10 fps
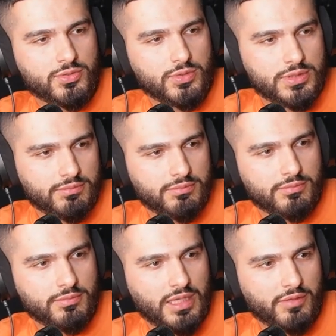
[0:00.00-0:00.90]
Saw
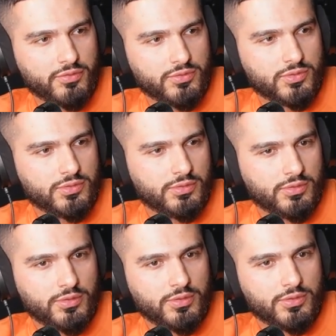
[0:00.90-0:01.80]
some elephants.
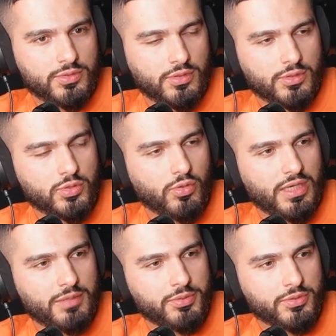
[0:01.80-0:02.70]
Saw a
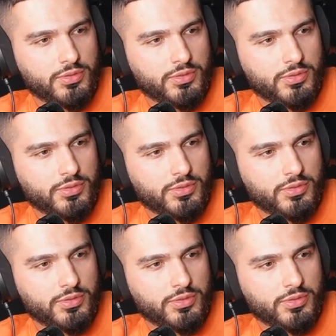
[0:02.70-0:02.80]
leopard.